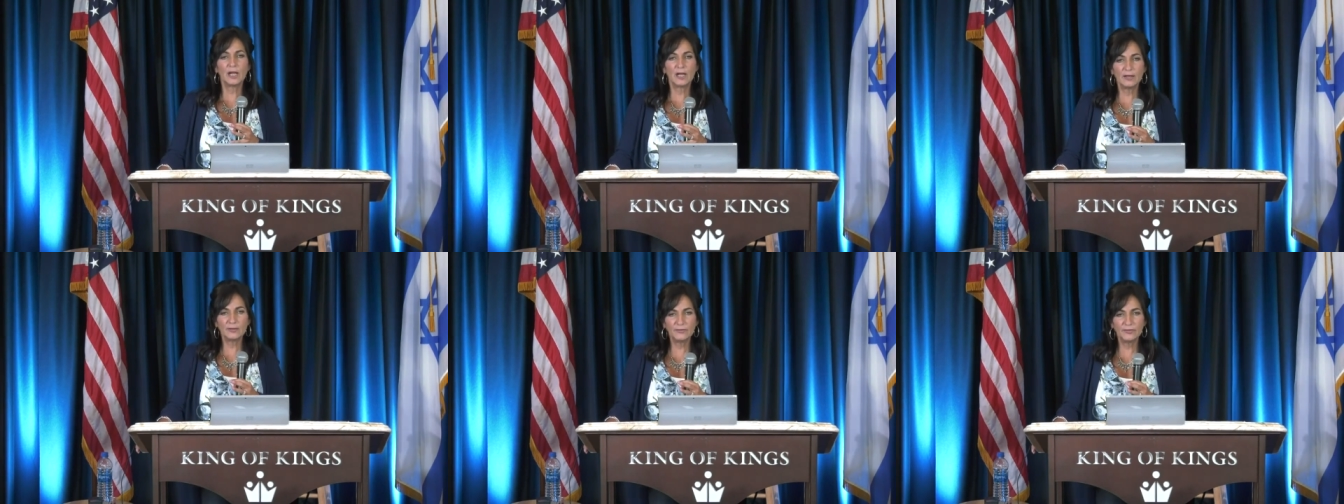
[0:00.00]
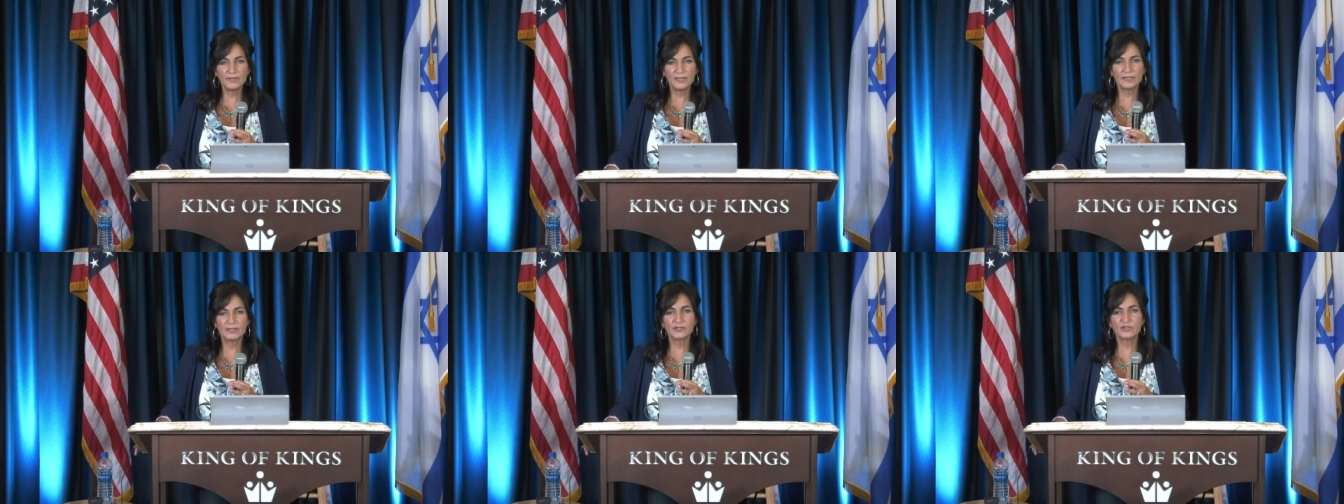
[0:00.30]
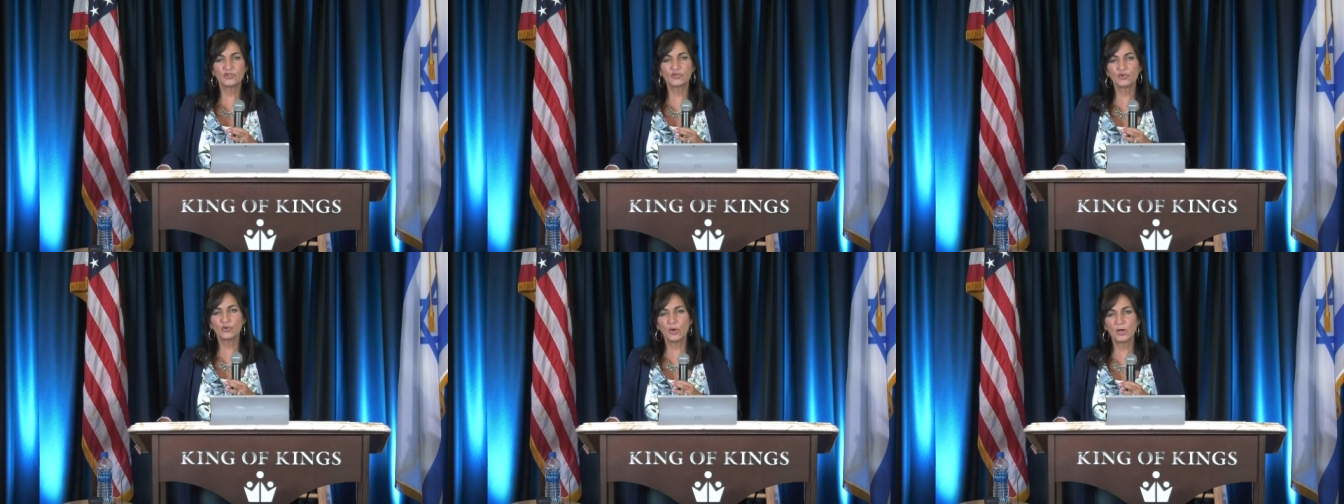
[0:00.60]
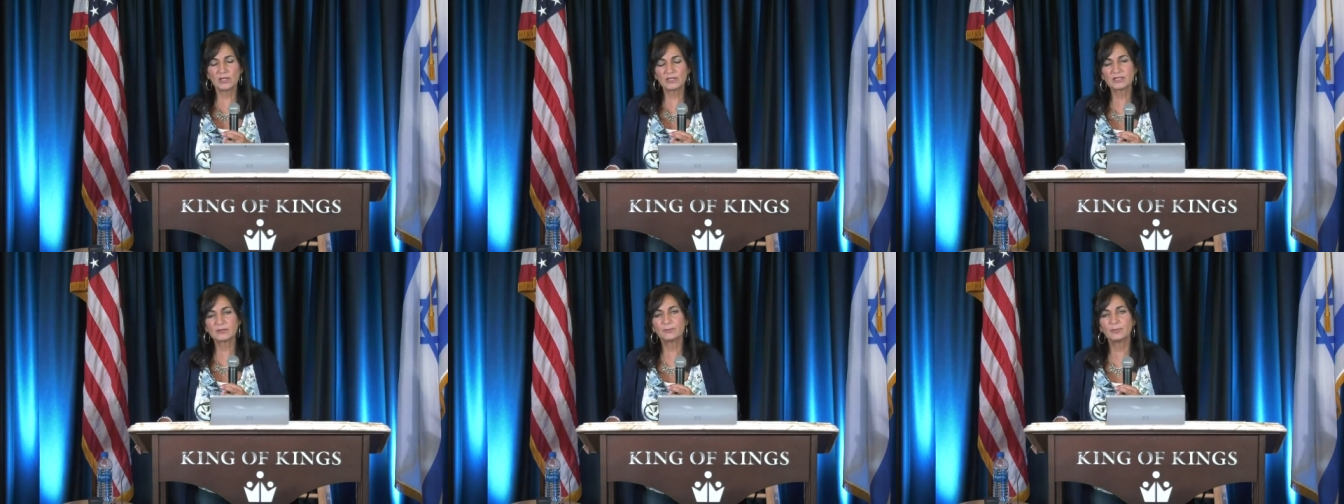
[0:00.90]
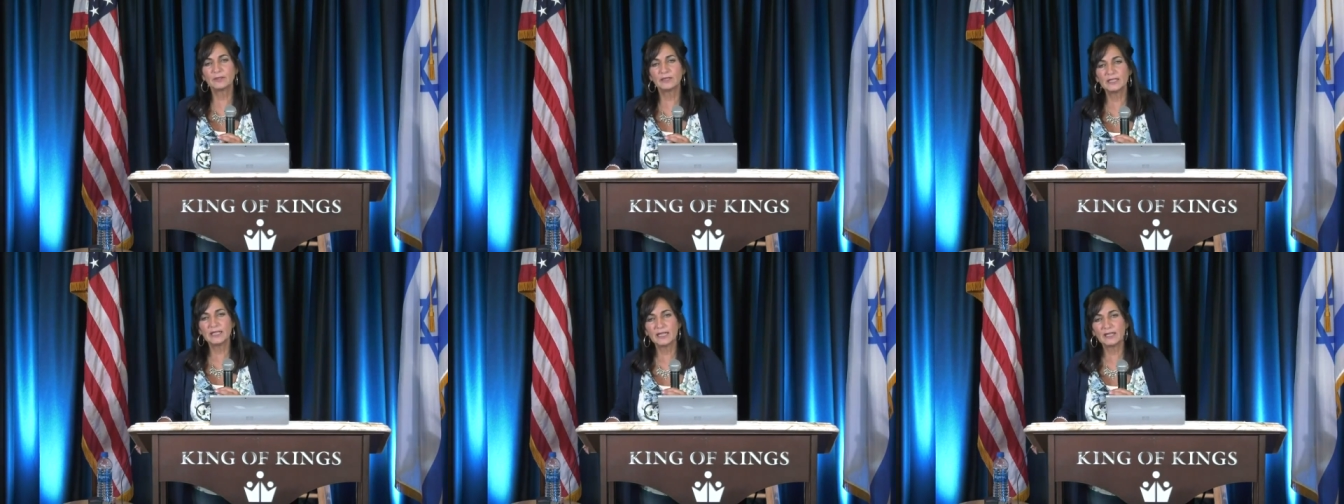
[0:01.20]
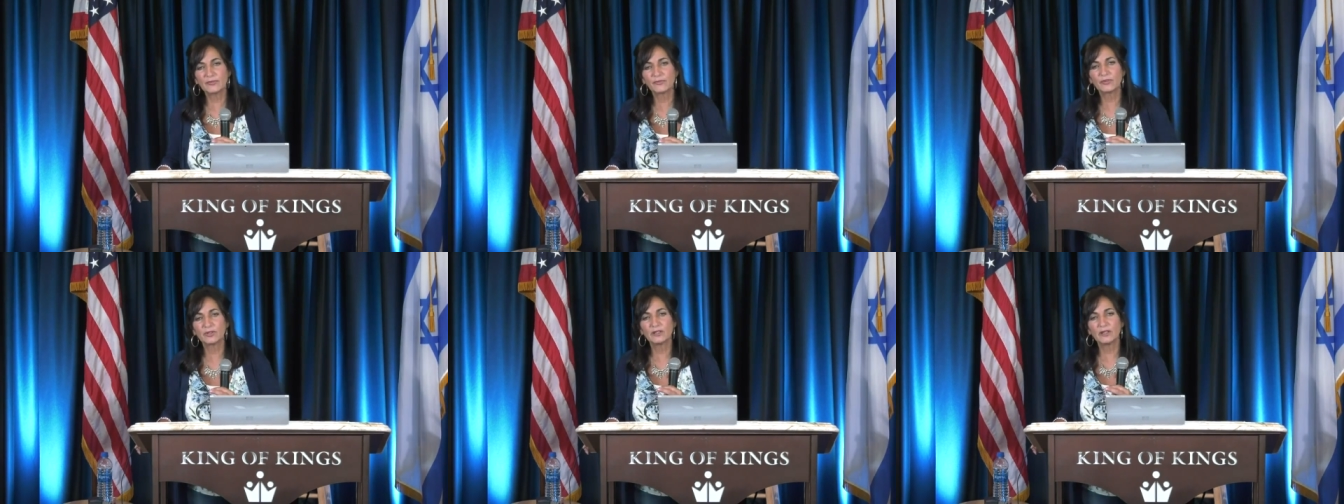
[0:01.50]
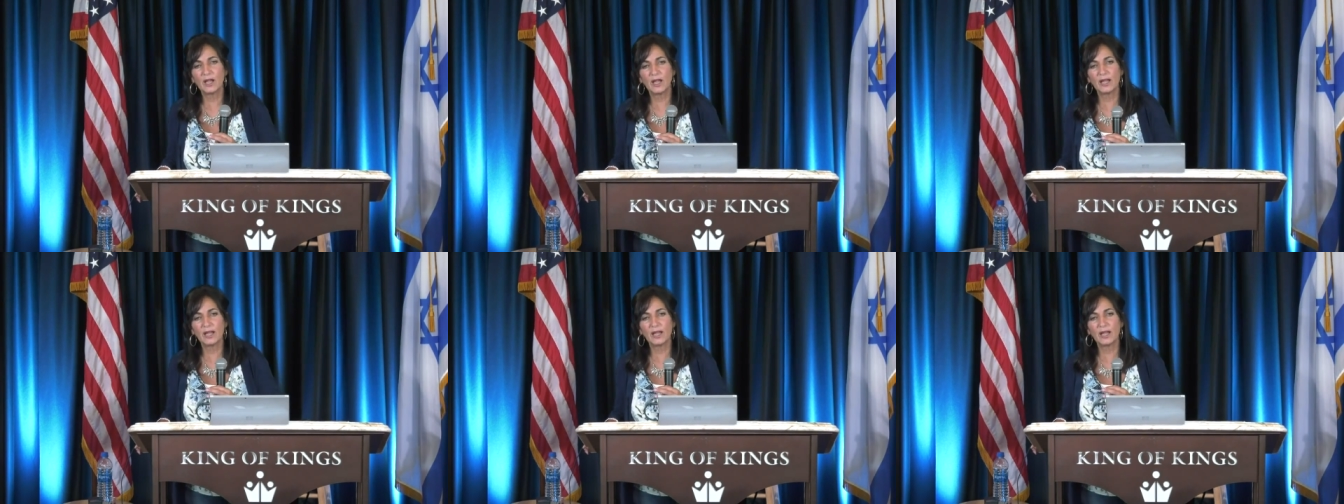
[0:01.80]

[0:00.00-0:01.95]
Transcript: confidence, trust, belief,